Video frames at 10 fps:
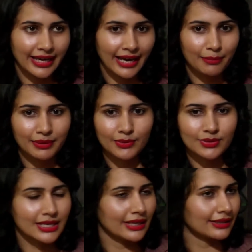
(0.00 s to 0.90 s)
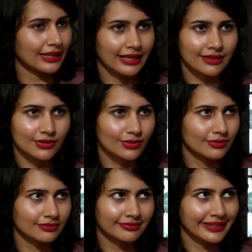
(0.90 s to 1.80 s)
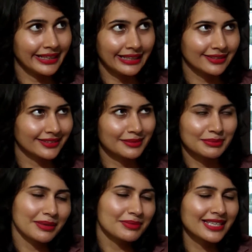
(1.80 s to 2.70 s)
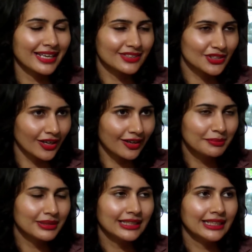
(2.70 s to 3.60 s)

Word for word: Gap, and it was like a 9 to 8, sometimes 10 job.